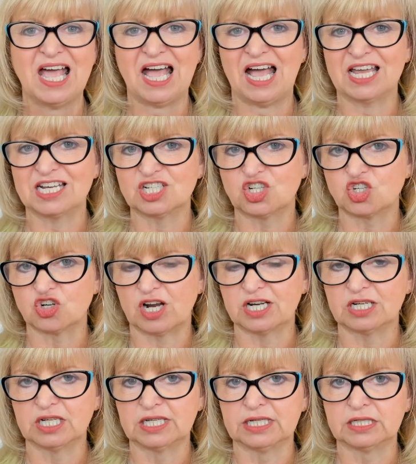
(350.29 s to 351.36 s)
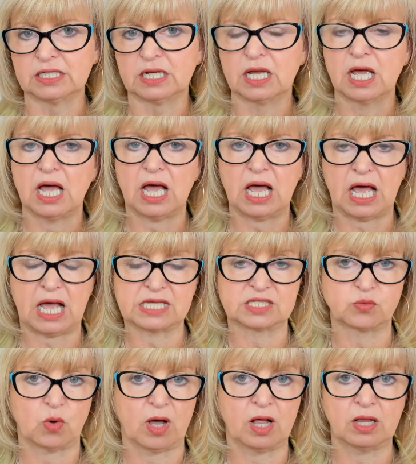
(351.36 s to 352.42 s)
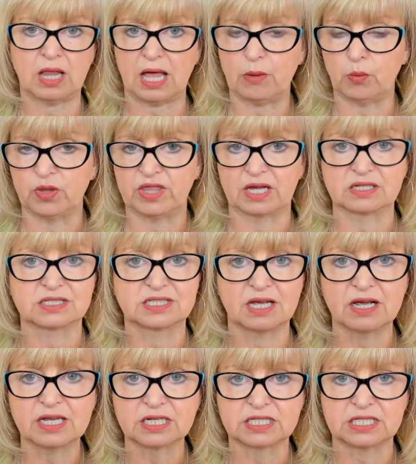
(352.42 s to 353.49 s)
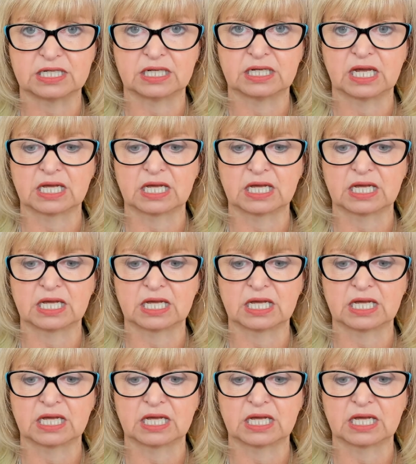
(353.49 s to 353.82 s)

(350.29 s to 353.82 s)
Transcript: and adrenaline as well with anxiety.